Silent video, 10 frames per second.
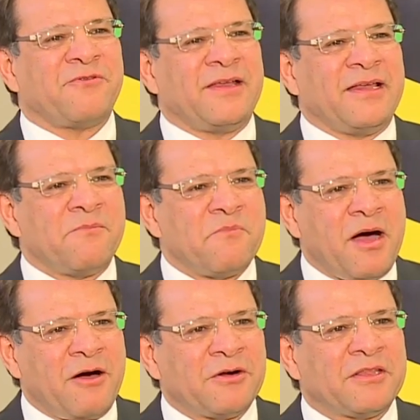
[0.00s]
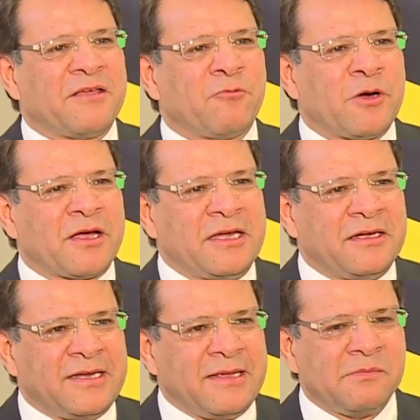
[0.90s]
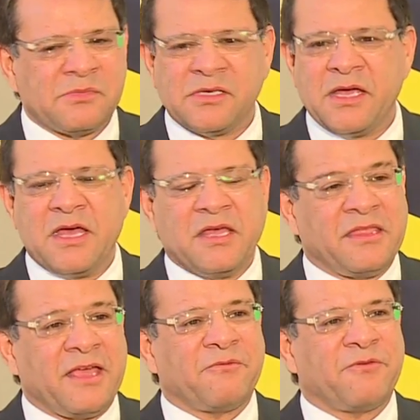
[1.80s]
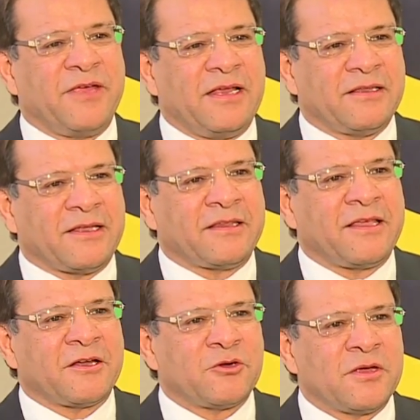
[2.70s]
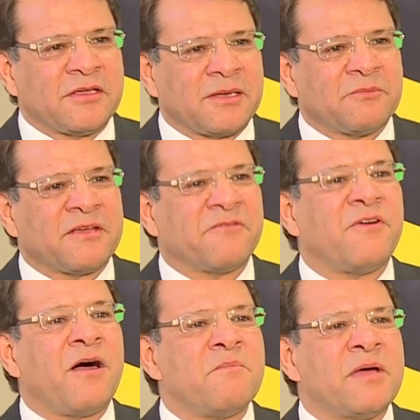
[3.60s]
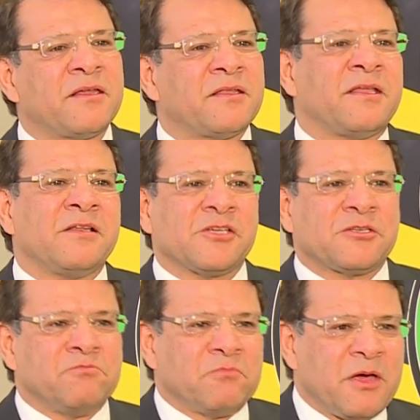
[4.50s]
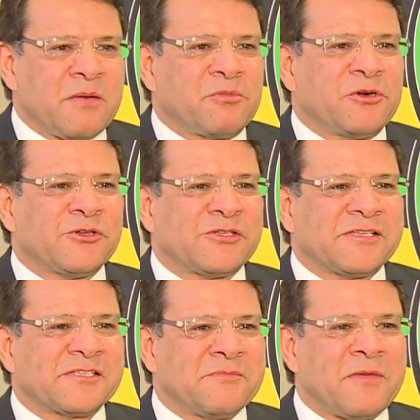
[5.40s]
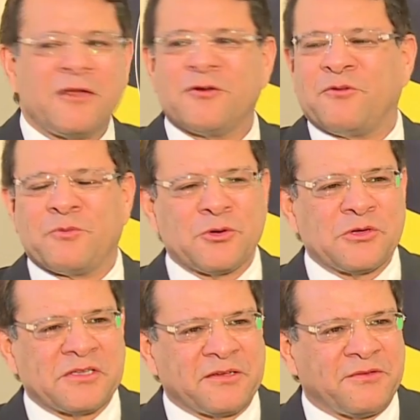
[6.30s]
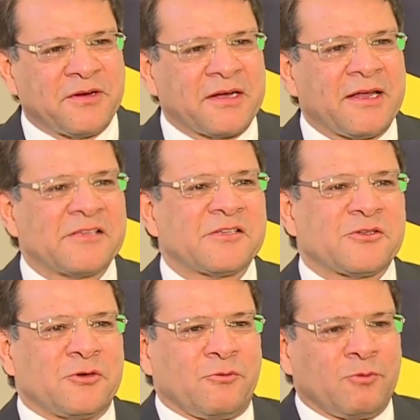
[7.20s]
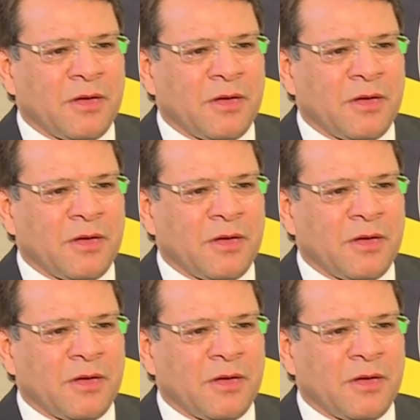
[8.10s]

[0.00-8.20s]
feel empowered, they work in teams, they feel that they are doing something far better than just producing cement or producing fertilizers or